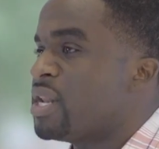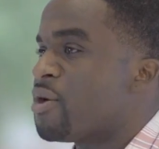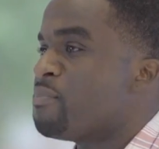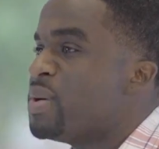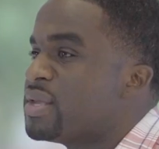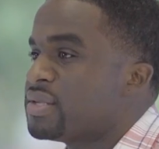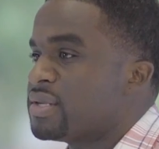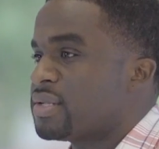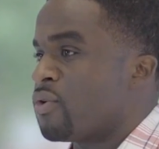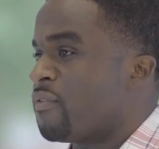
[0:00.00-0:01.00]
in their
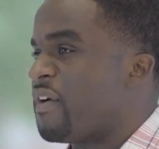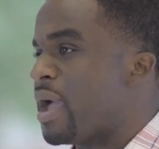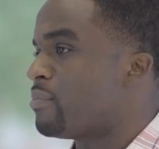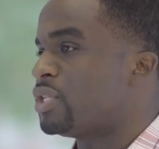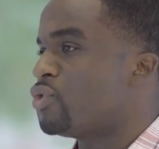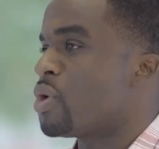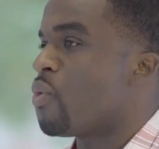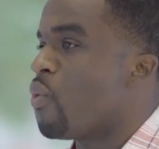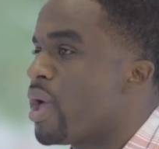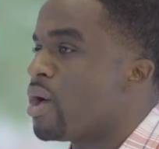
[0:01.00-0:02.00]
business or family
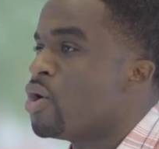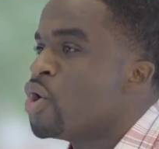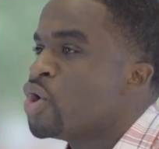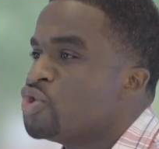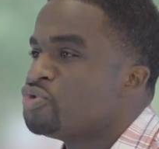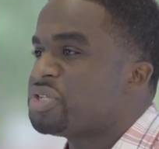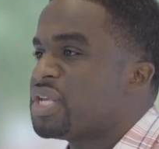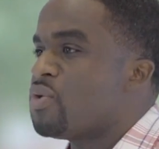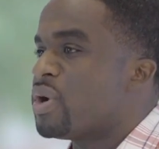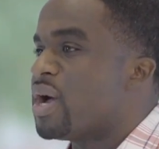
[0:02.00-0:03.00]
doing well. You
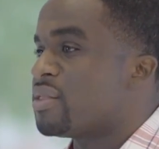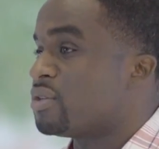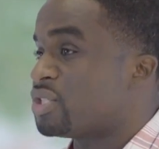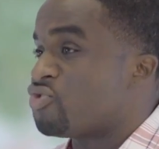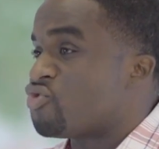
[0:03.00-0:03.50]
see what others are